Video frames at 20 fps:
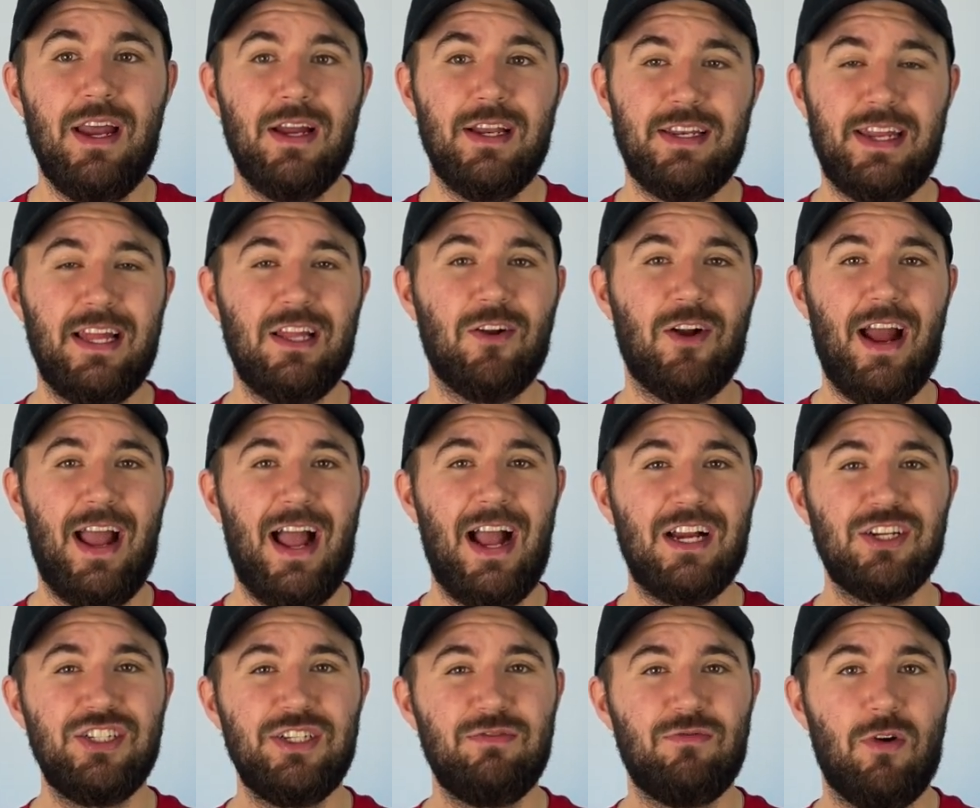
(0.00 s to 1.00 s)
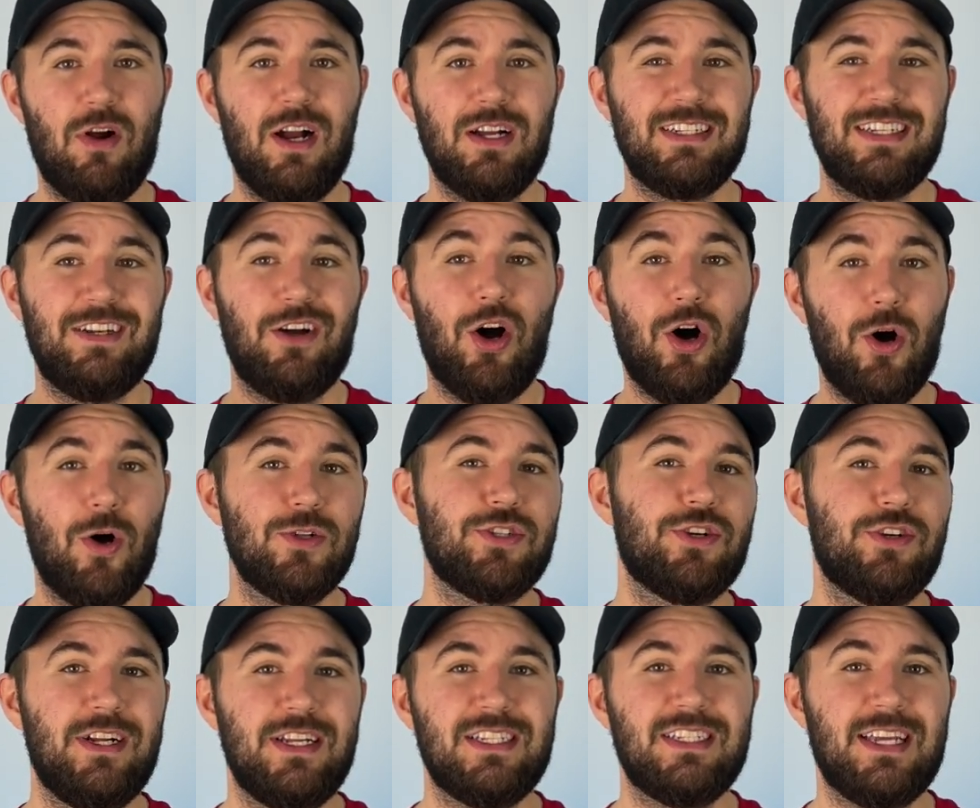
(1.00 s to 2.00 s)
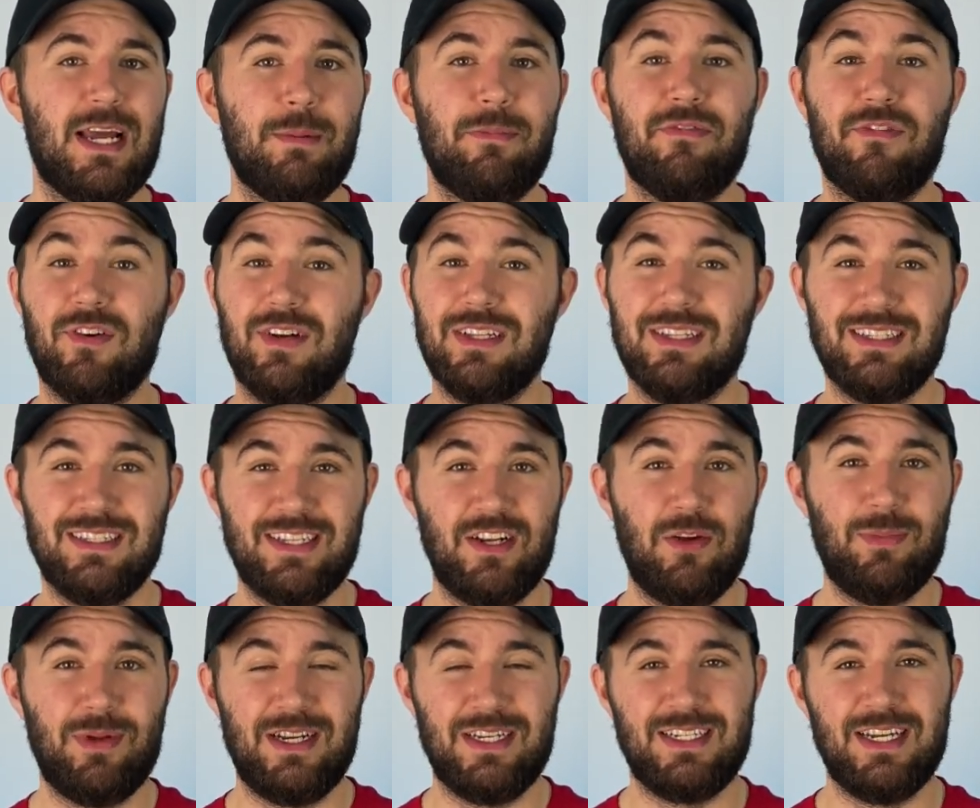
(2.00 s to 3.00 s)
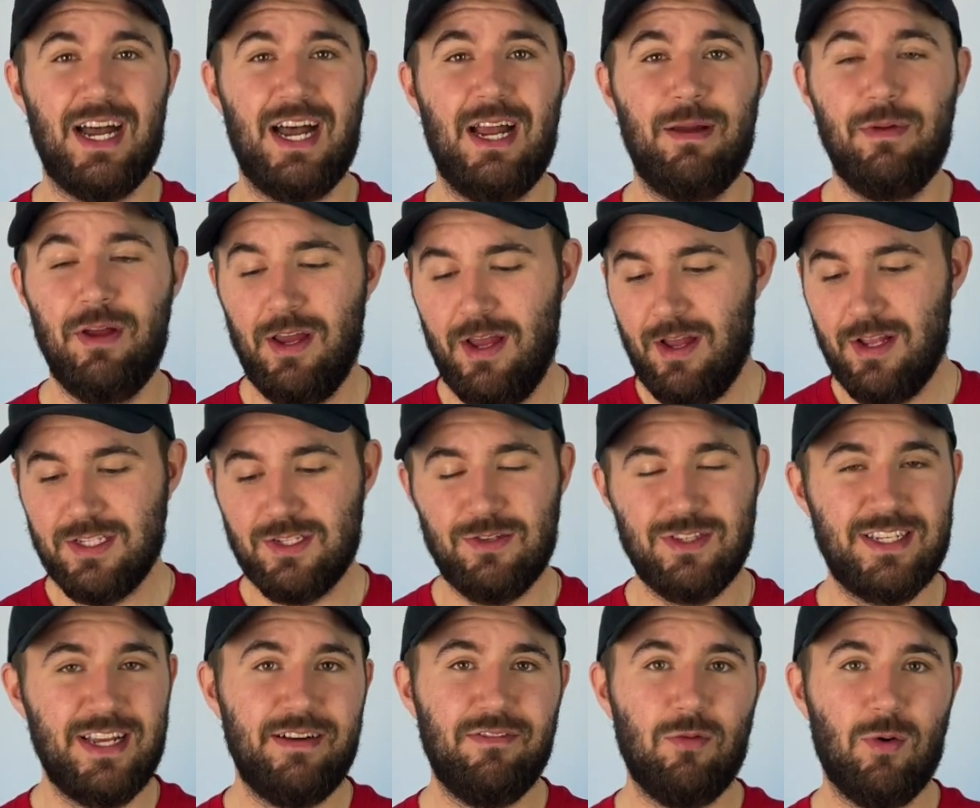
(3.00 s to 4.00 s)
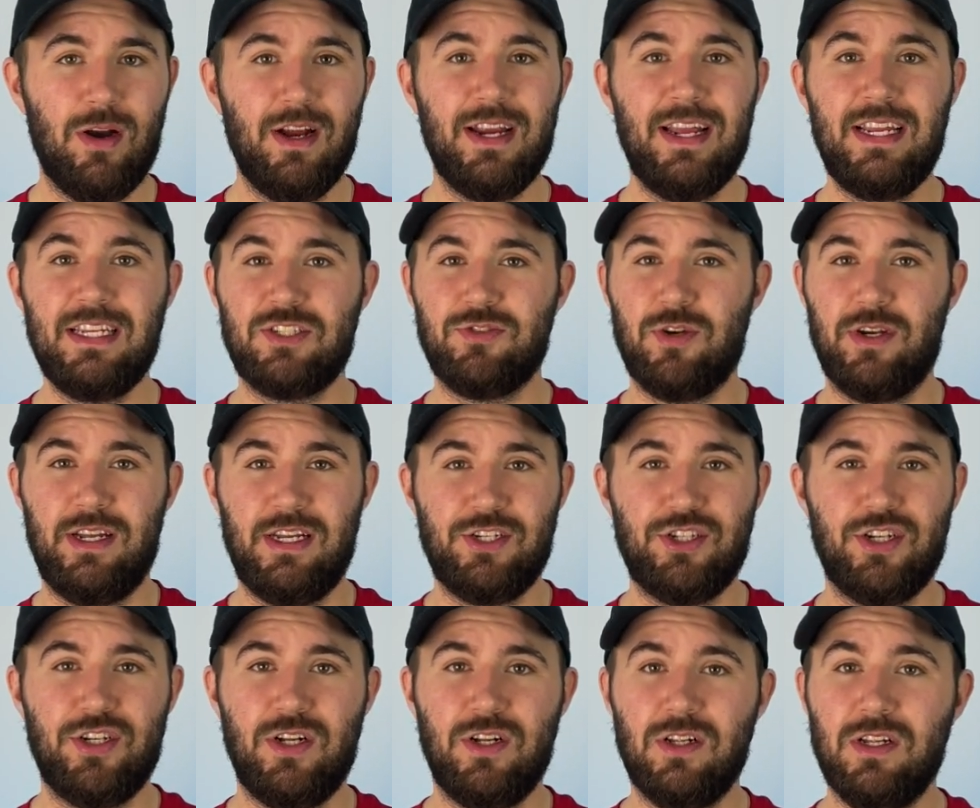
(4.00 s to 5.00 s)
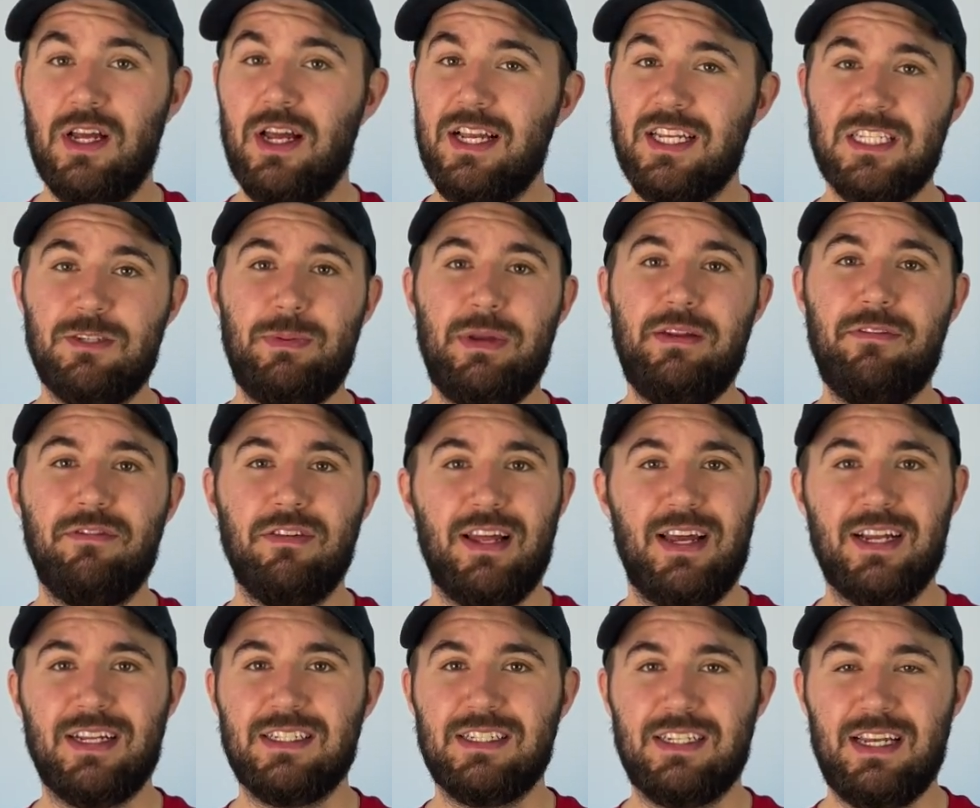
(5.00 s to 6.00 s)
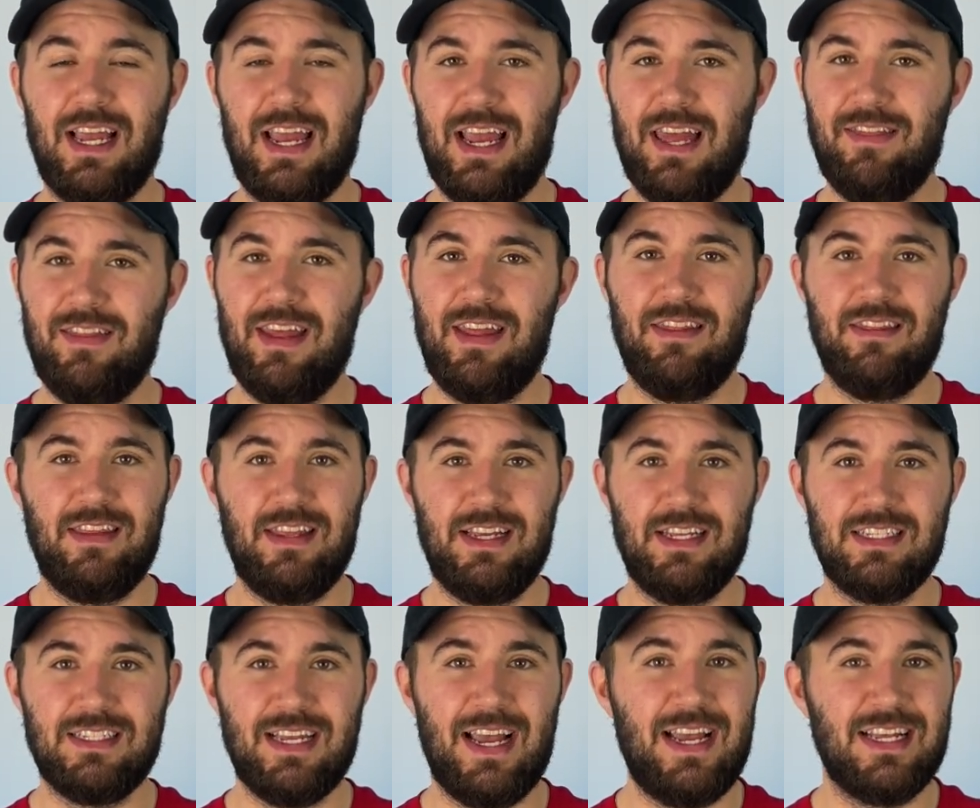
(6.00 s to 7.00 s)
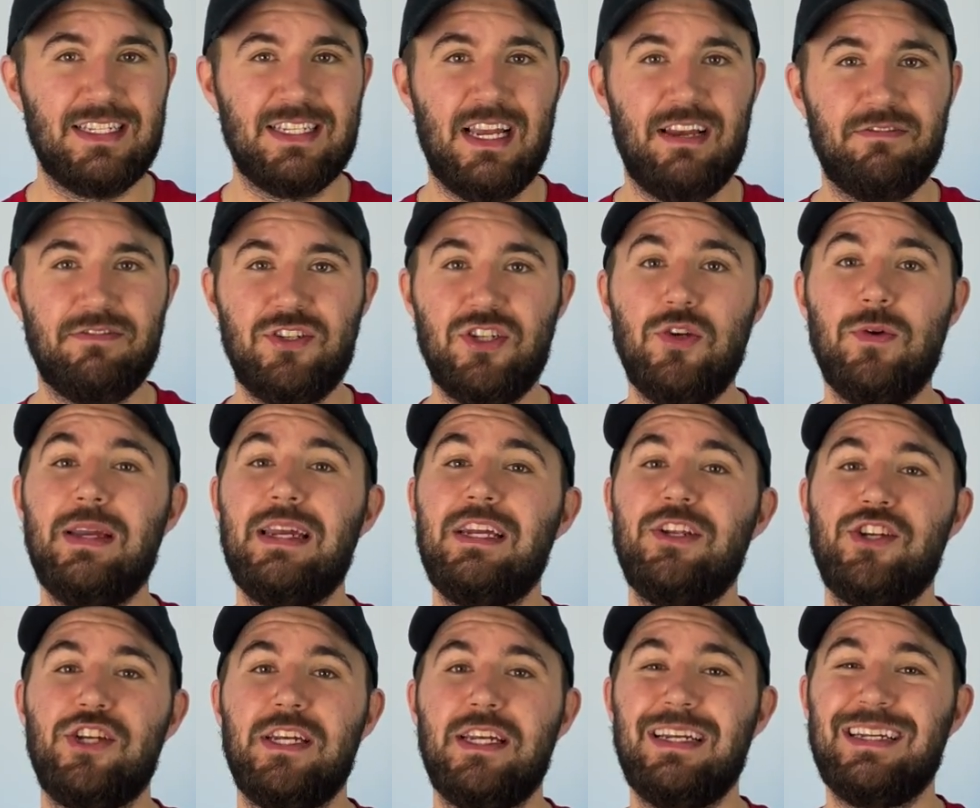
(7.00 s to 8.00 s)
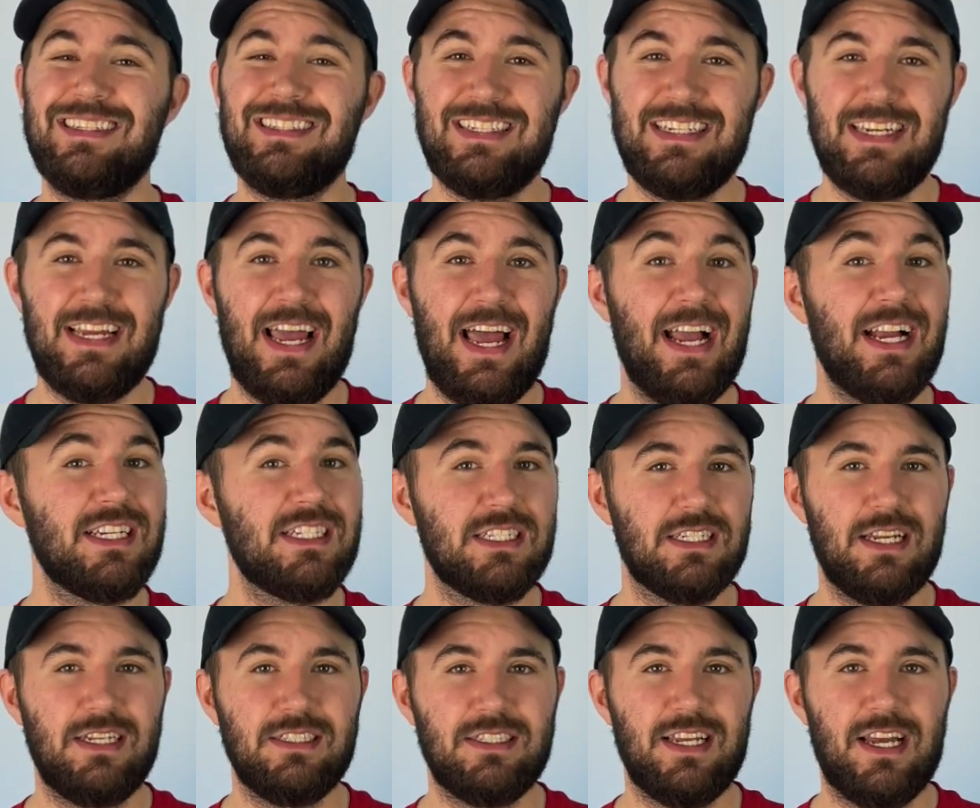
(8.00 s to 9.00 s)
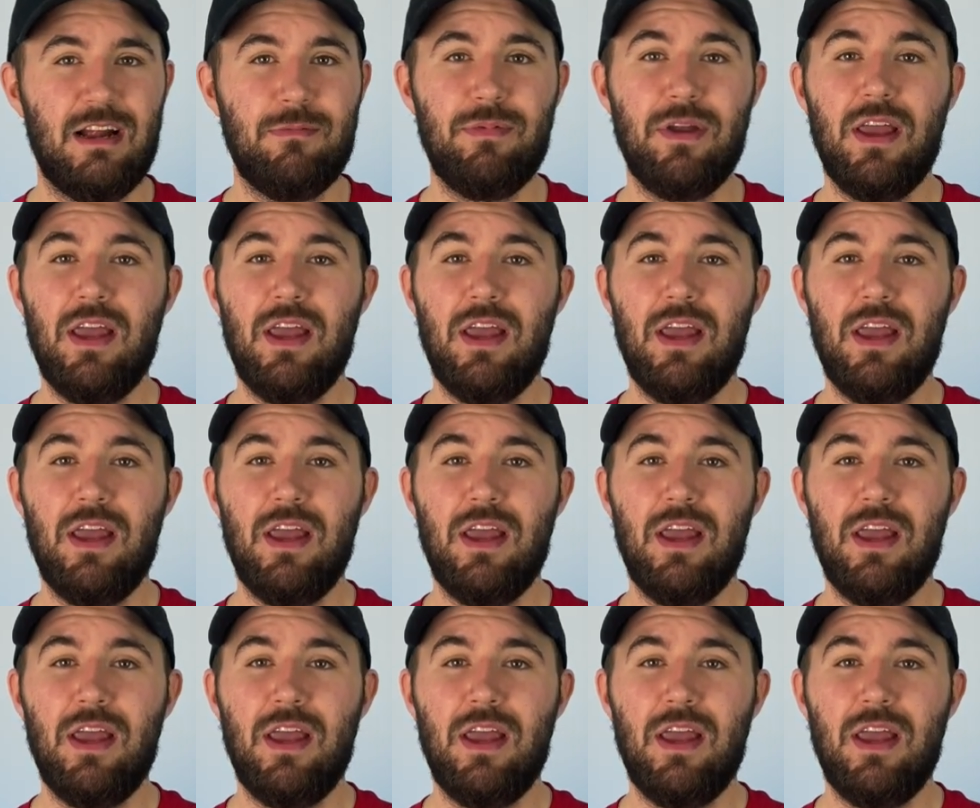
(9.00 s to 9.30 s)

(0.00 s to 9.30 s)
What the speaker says: Taylor actually rocked an alternate setup for a little bit of time. So instead of wearing his traditional Speedflex and then his SF-2EG-TX setup,